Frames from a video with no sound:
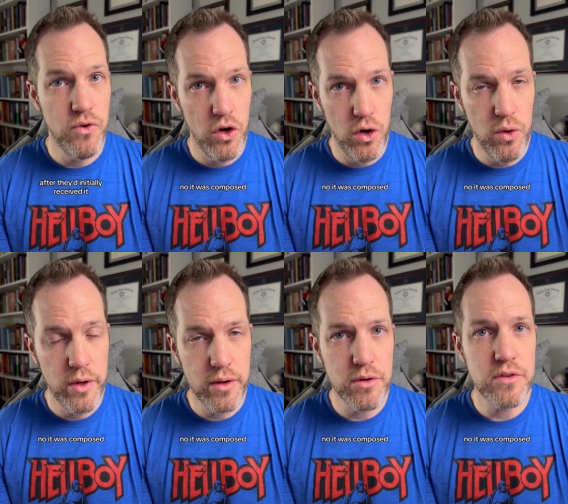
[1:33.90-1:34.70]
No,
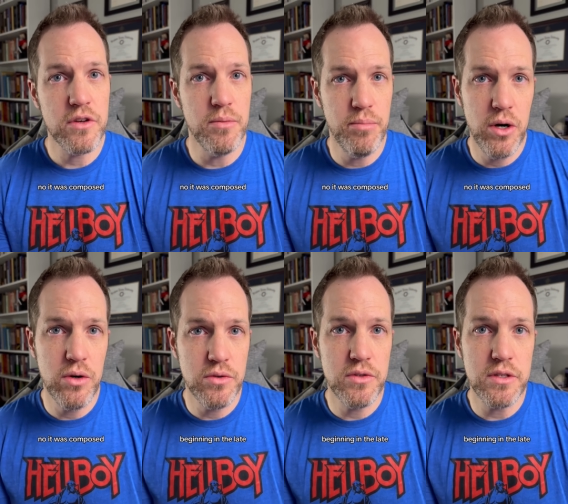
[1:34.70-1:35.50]
it was
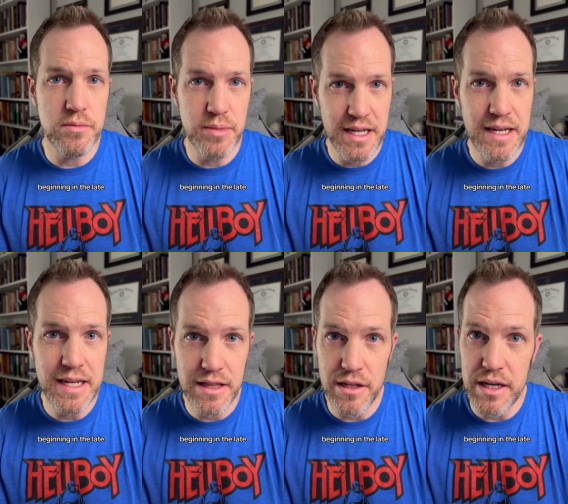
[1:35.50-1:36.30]
composed beginning
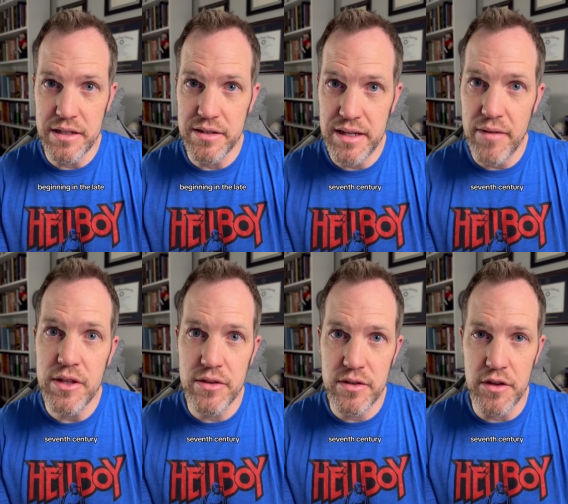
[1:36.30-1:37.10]
in the late
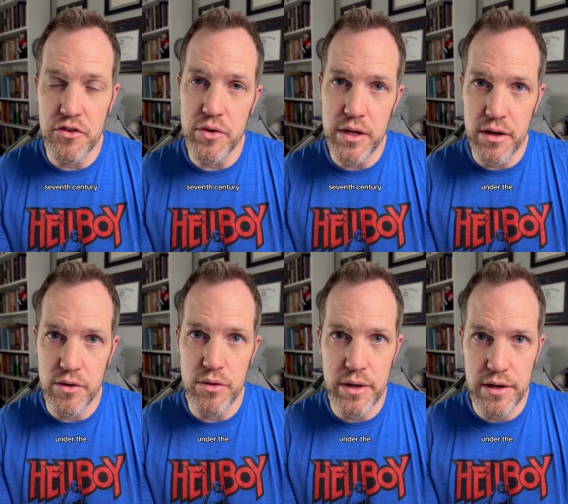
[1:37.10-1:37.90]
7th century under
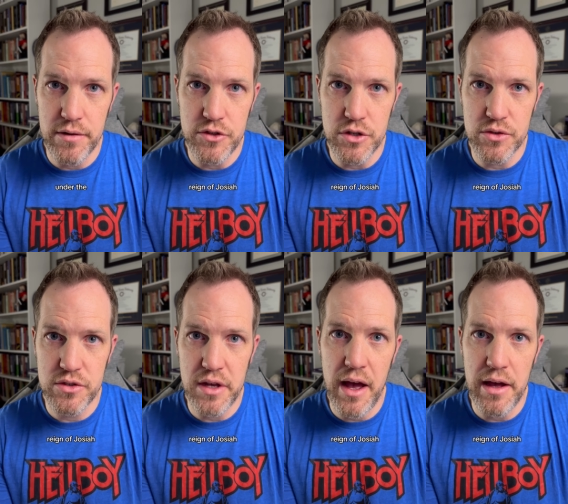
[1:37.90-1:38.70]
the reign of
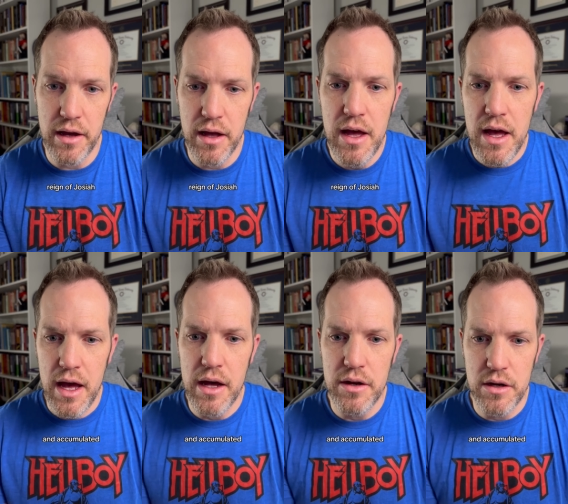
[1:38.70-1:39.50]
Josiah
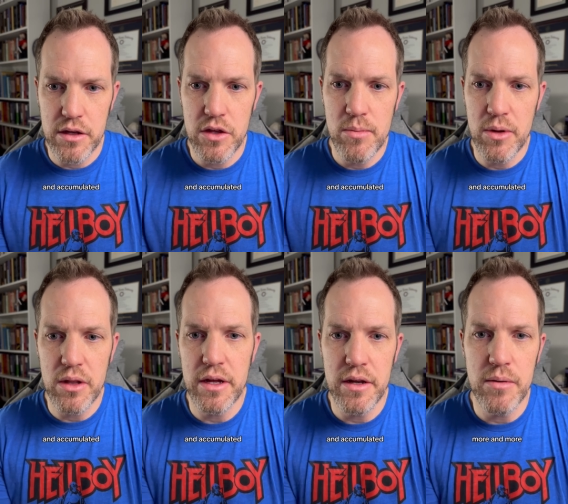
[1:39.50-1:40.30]
and
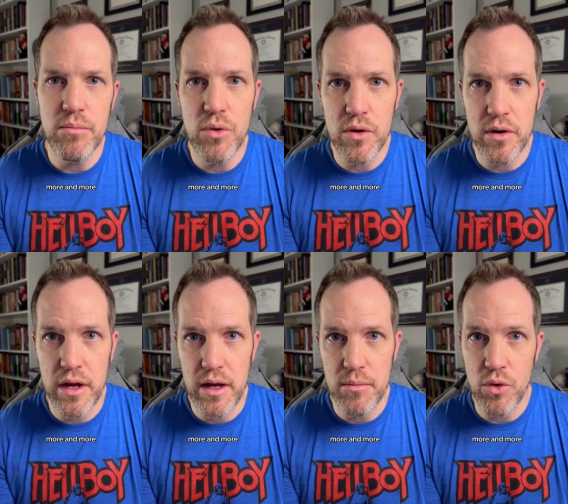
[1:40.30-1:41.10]
accumulated more
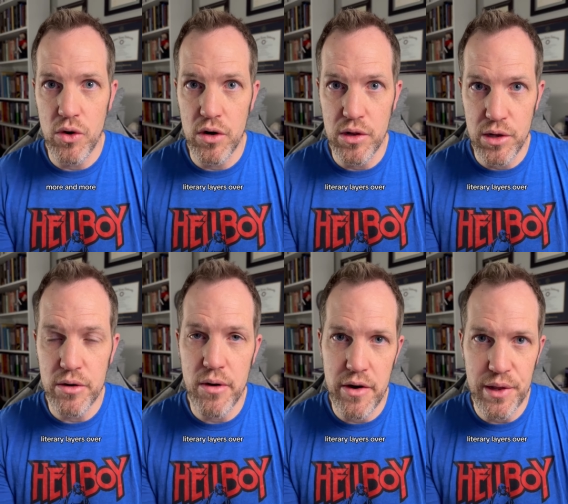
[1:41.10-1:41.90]
and more
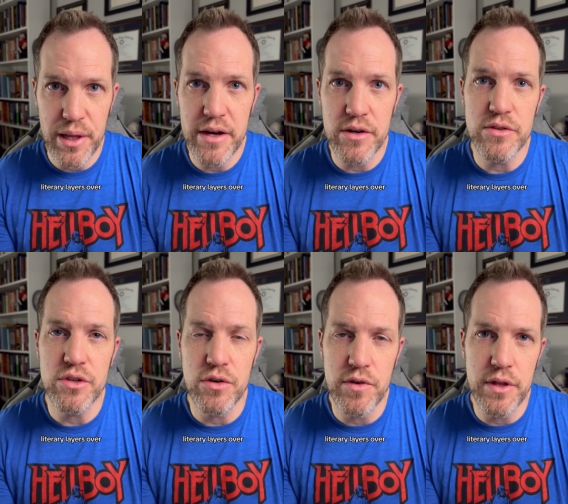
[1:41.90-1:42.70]
literary layers
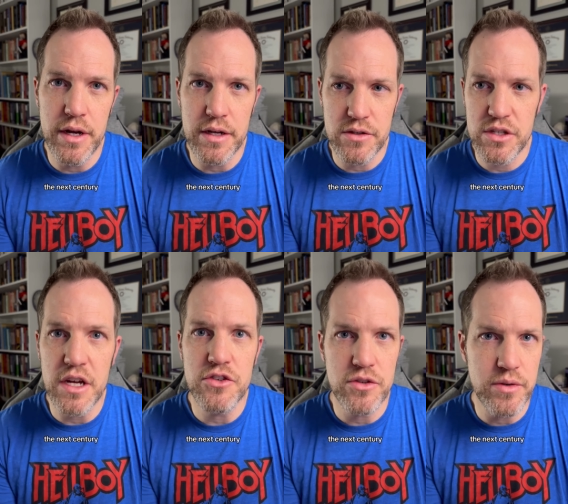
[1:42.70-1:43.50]
over the next
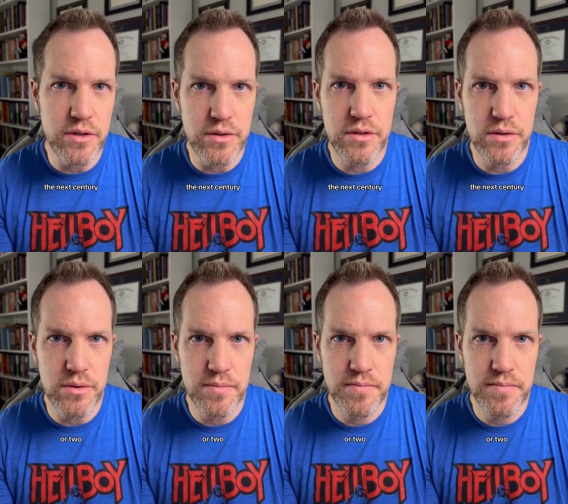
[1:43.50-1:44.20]
century or two.